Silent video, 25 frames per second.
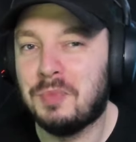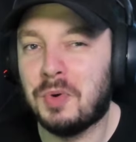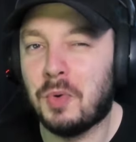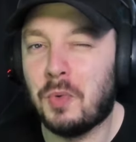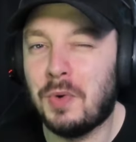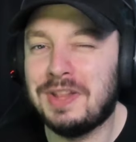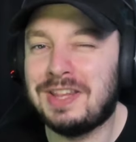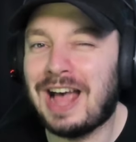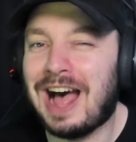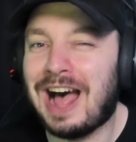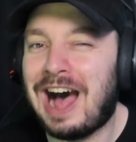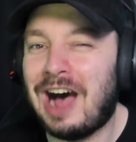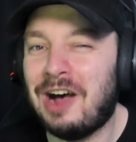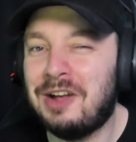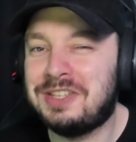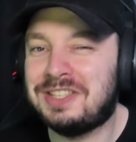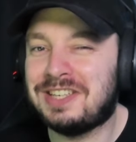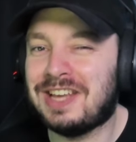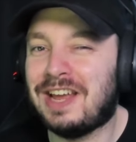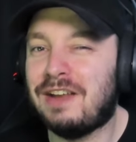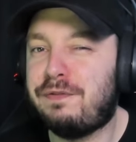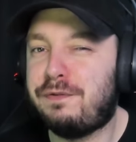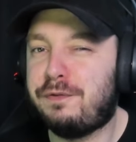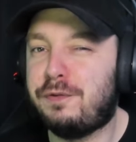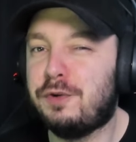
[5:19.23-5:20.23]
But with the
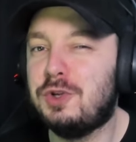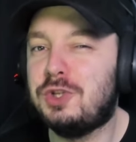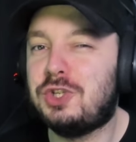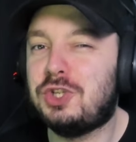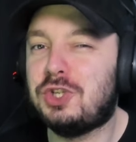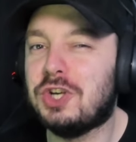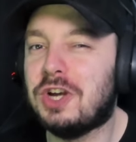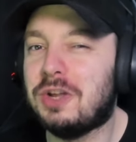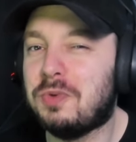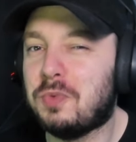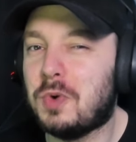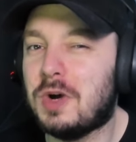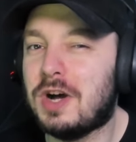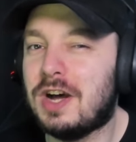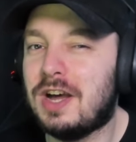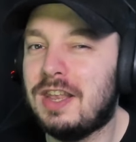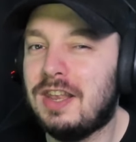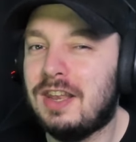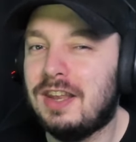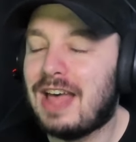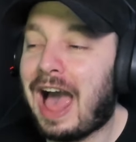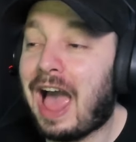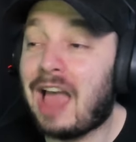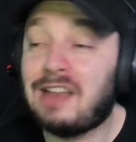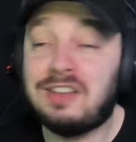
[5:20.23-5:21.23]
outside foot shot
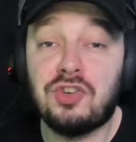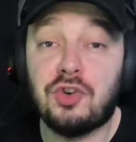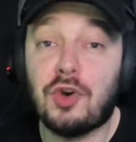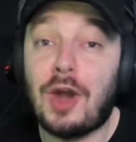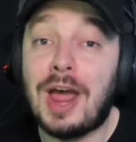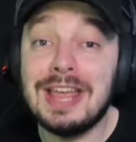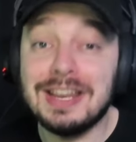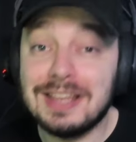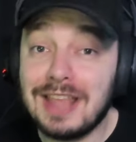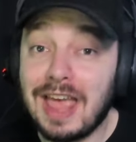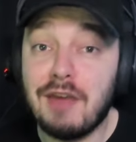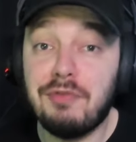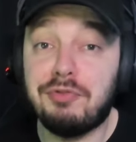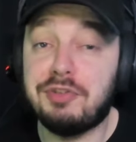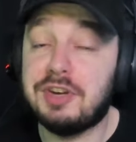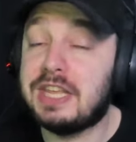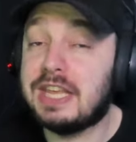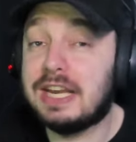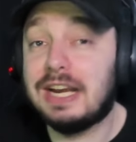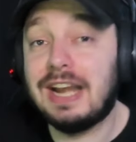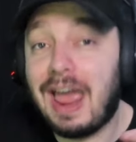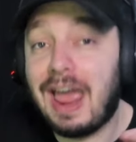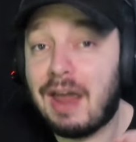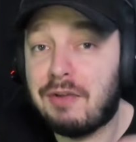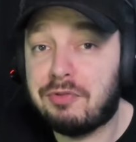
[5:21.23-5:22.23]
one, I try it every
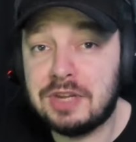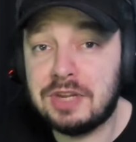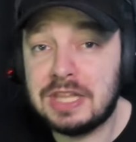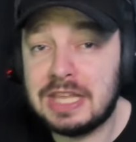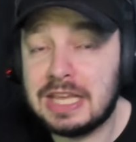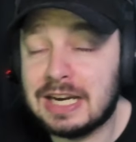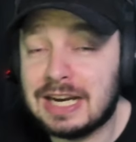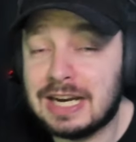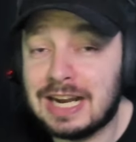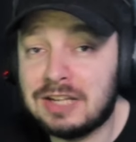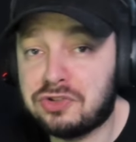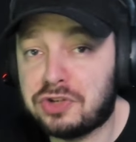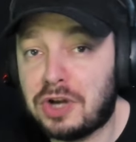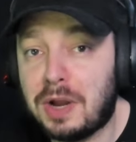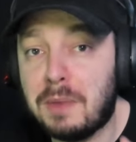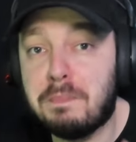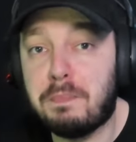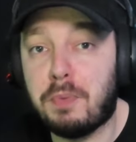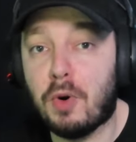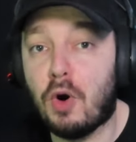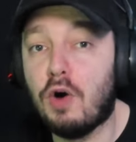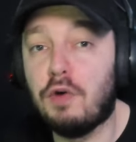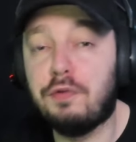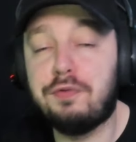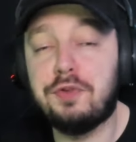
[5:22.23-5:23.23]
year. Every year I try
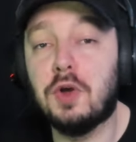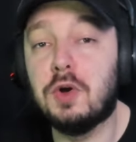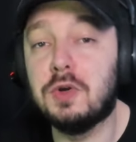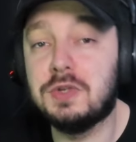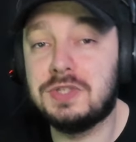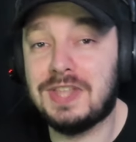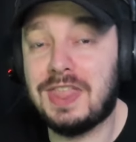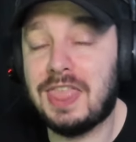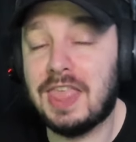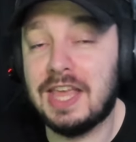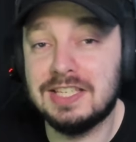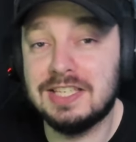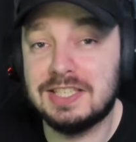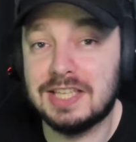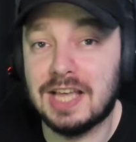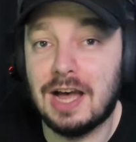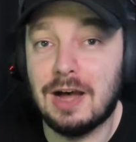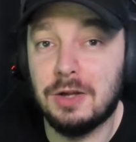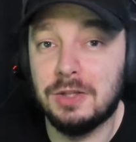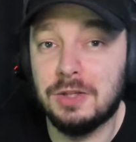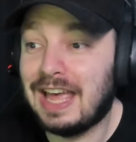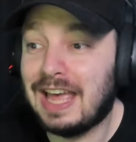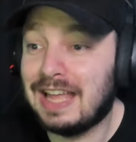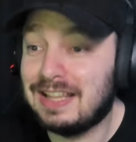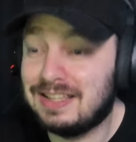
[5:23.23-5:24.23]
both those things
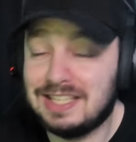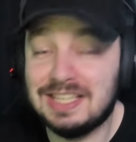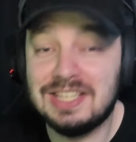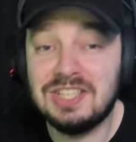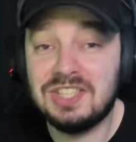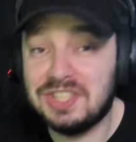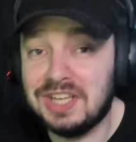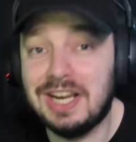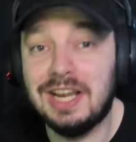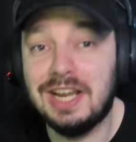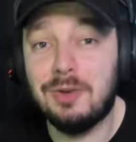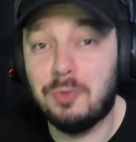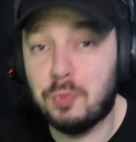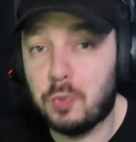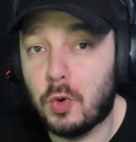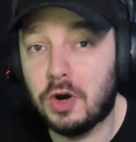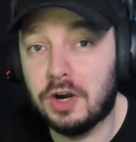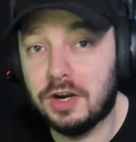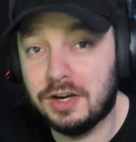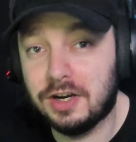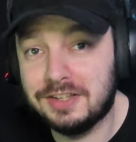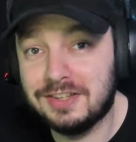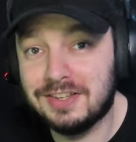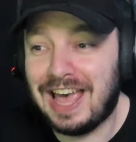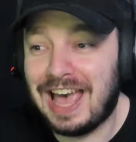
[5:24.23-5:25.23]
out. And this year it
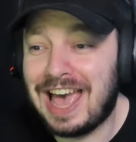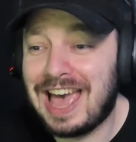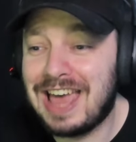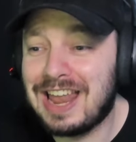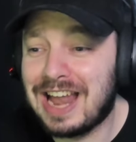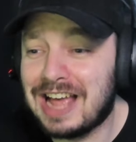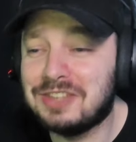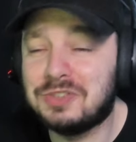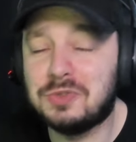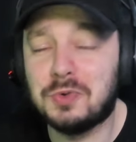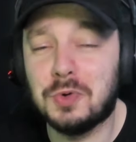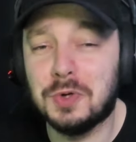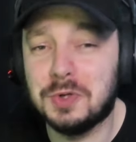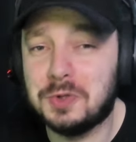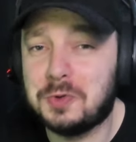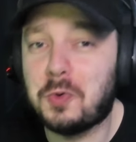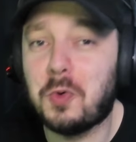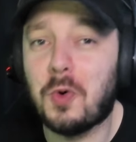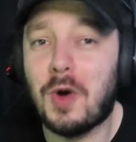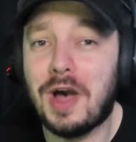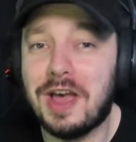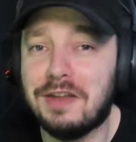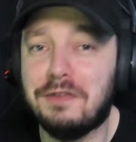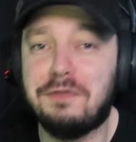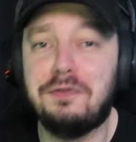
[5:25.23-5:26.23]
worked. And I scored
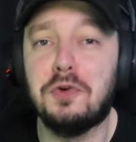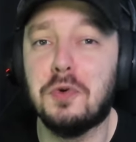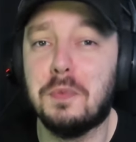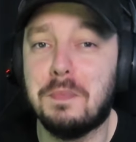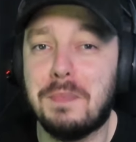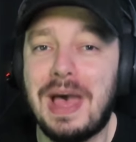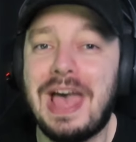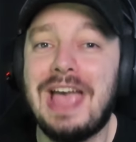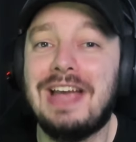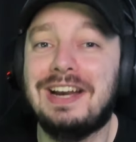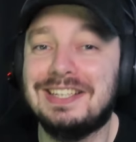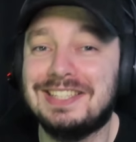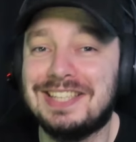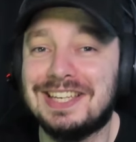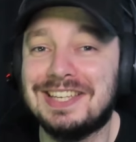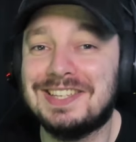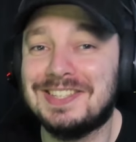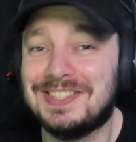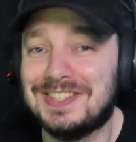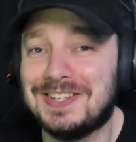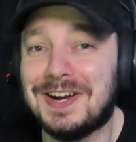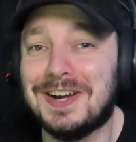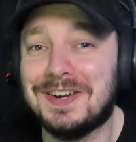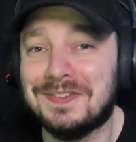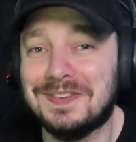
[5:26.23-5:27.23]
quite a few bangers at the
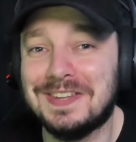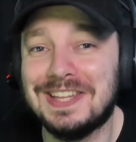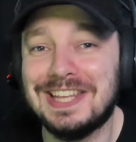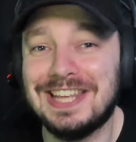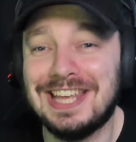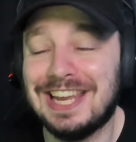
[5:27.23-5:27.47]
start of the